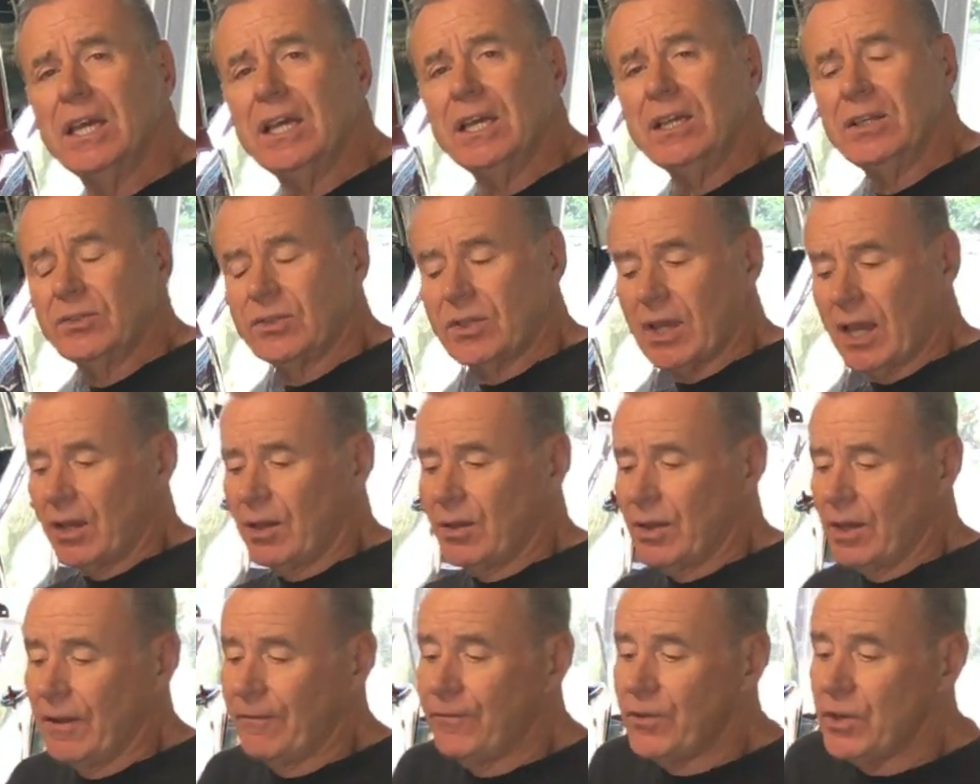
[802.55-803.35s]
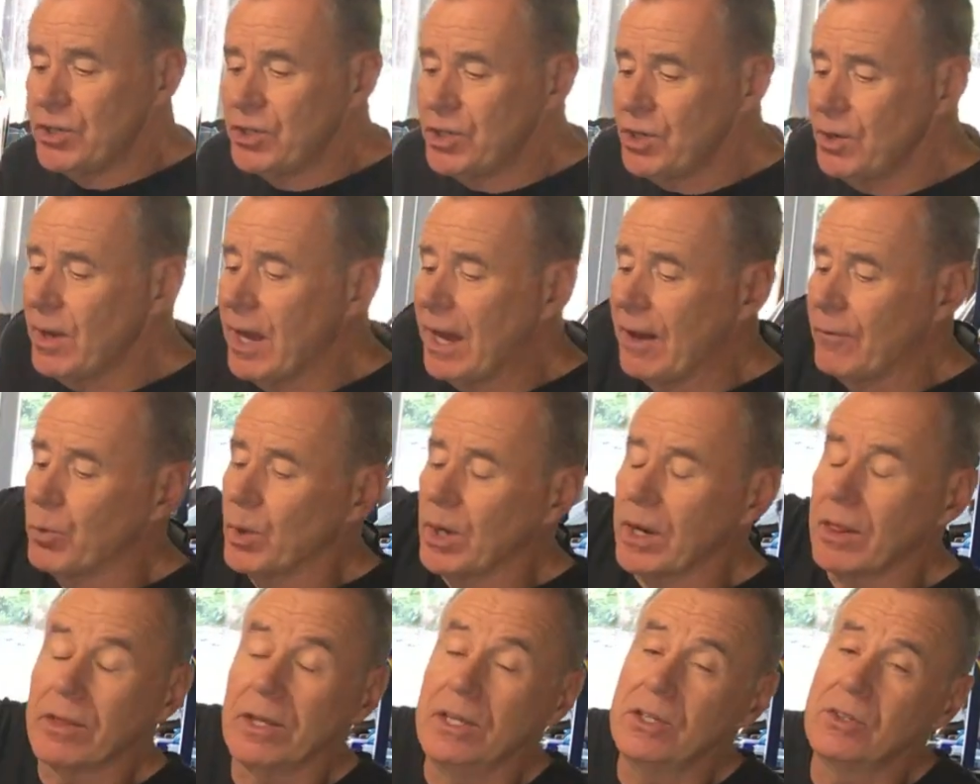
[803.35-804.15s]
So if you do have
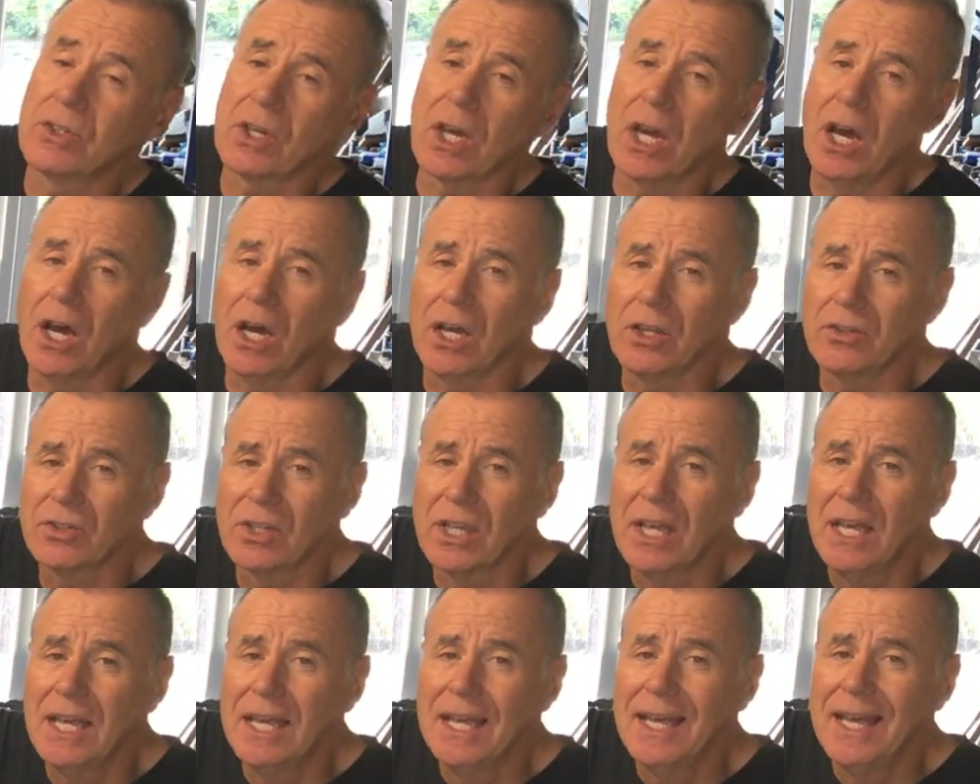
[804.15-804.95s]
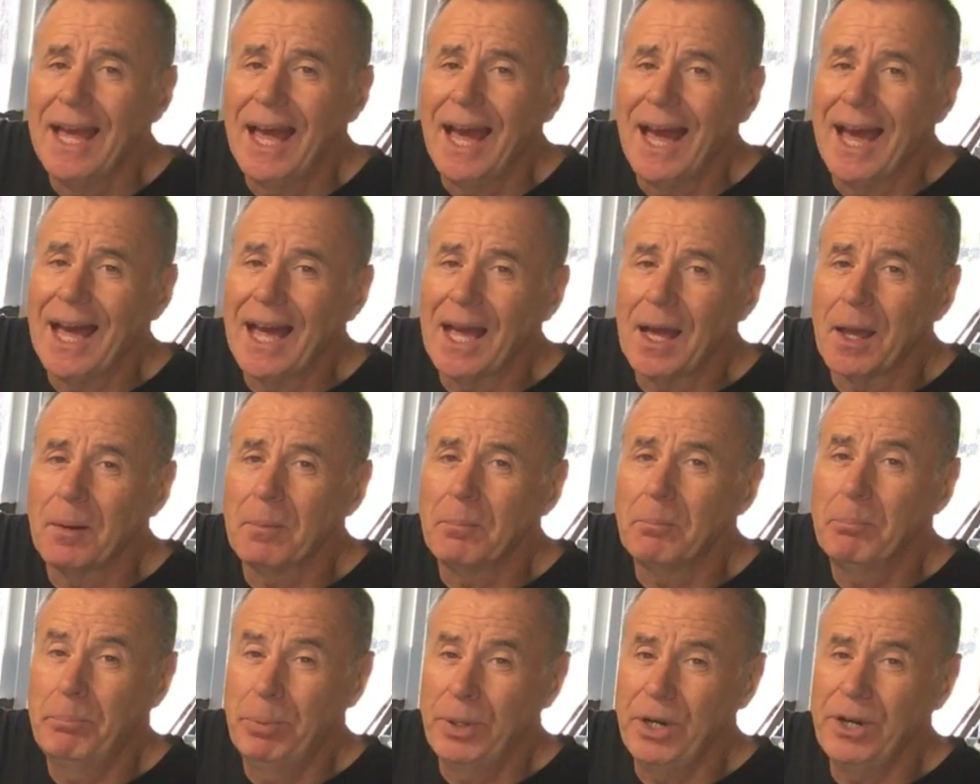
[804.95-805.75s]
one of these cars,
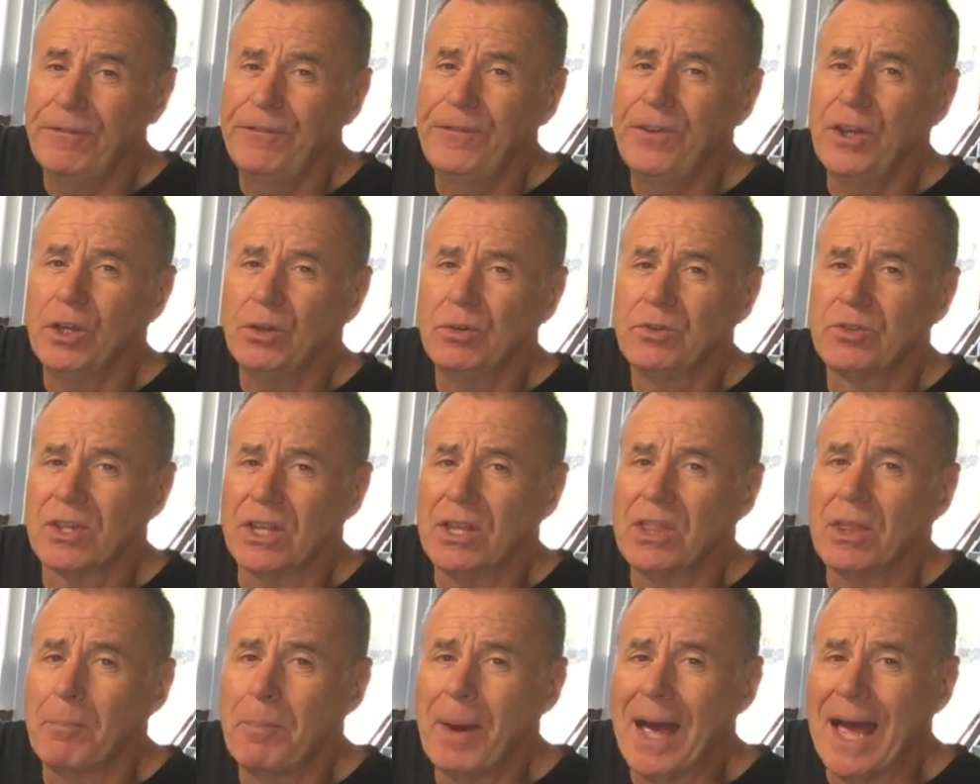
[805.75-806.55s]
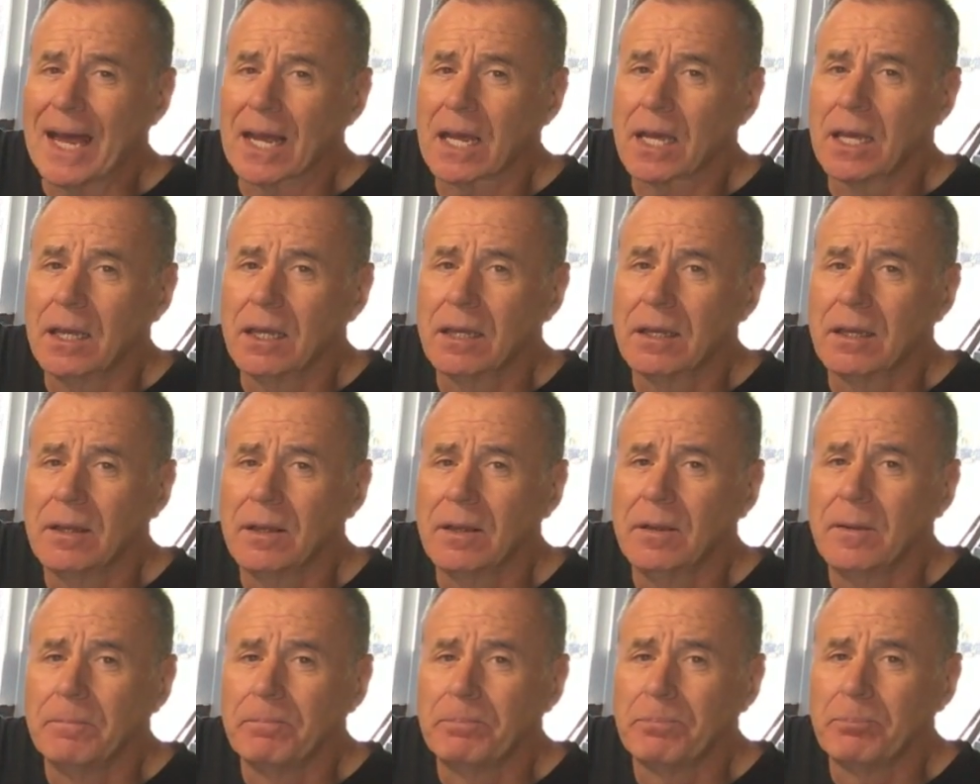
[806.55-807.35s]
put a fuse in the back
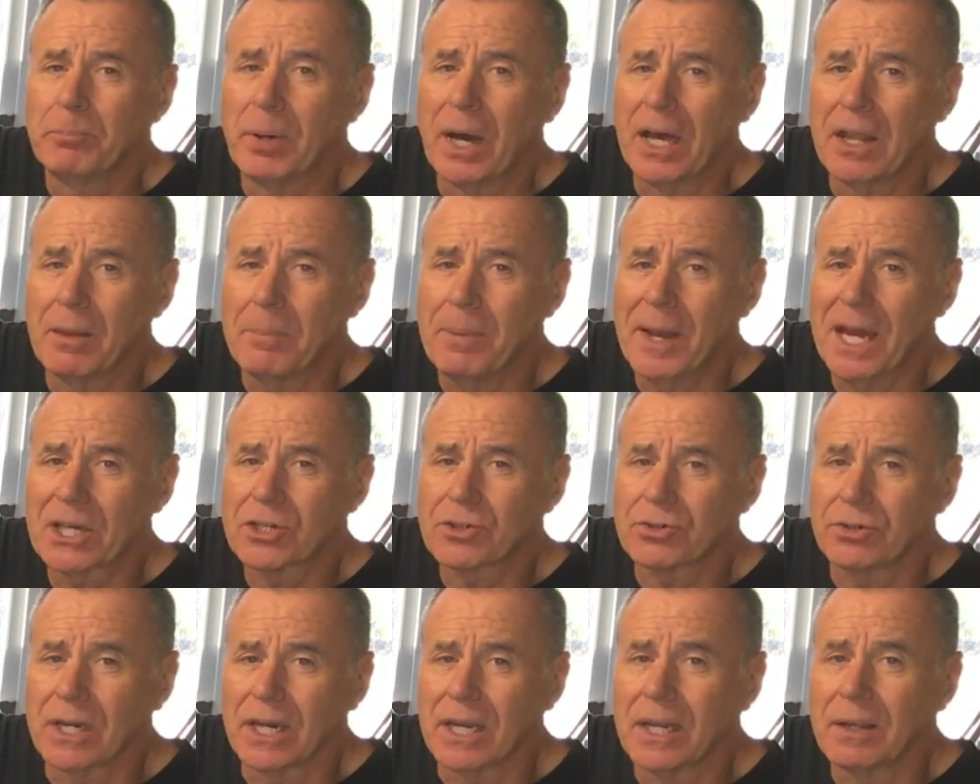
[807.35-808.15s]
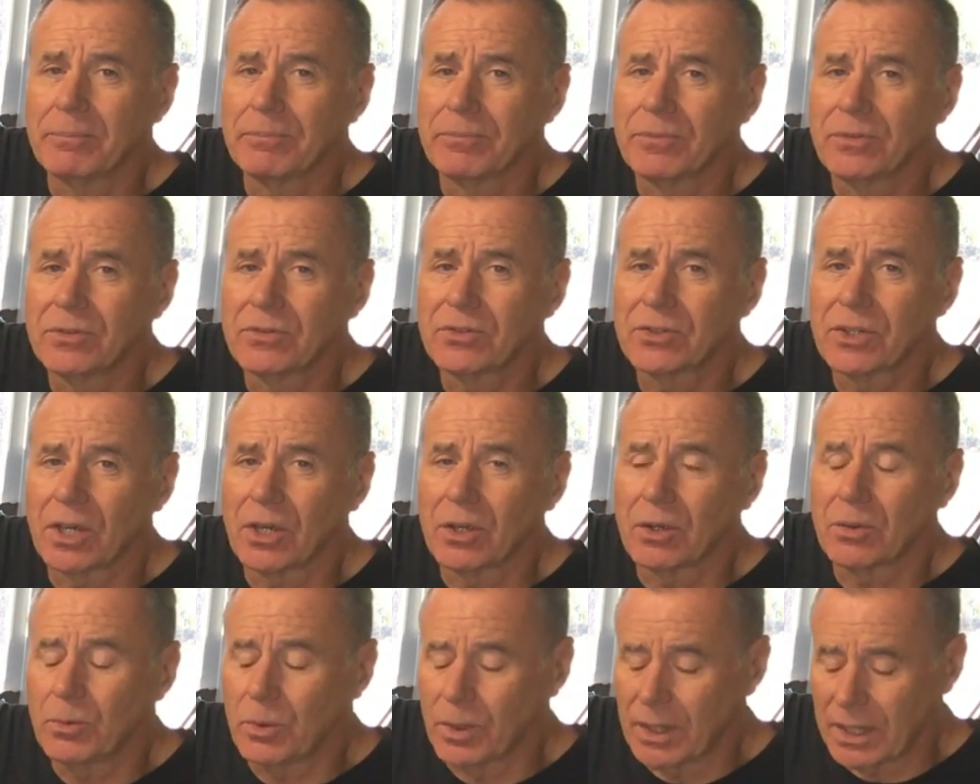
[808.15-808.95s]
by the battery,
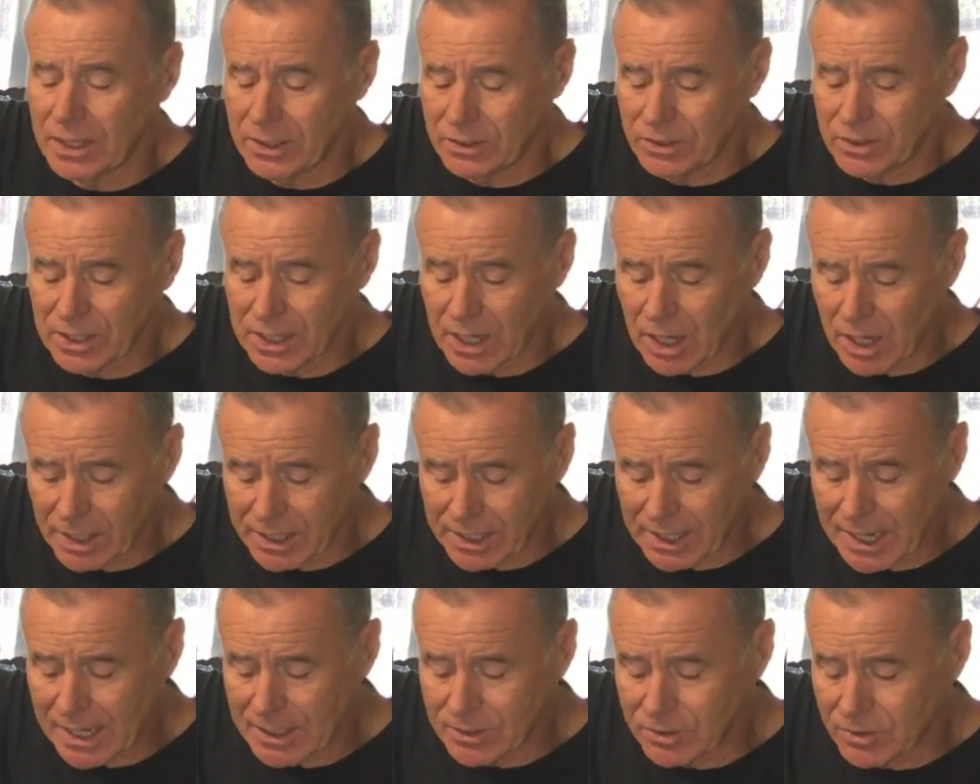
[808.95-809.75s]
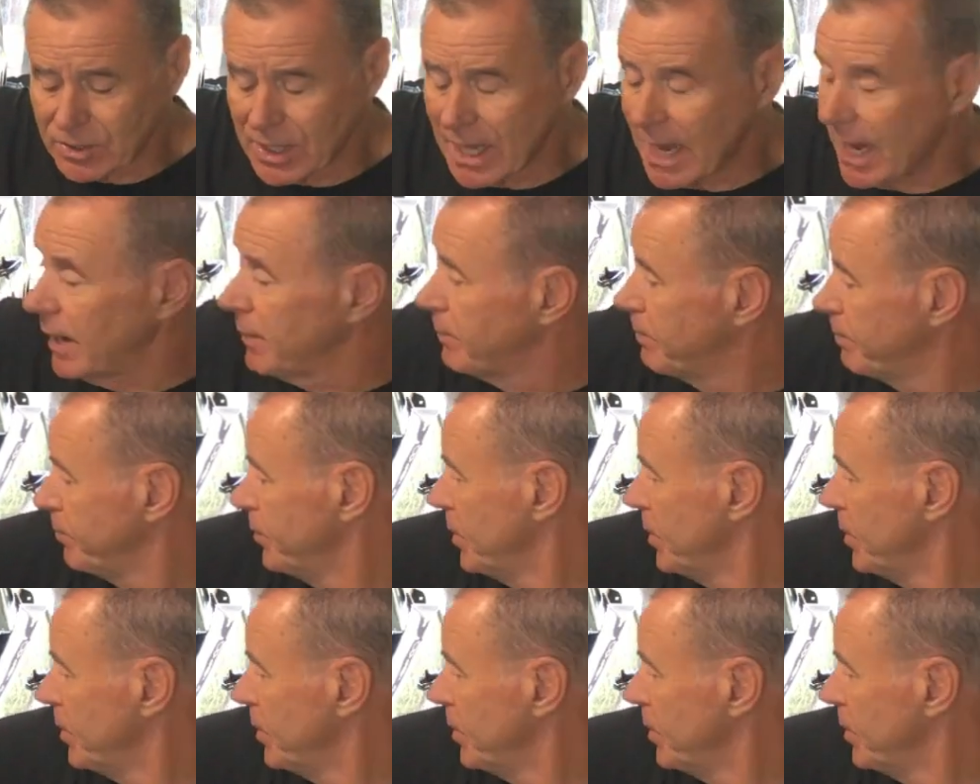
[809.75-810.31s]
so to guard against that.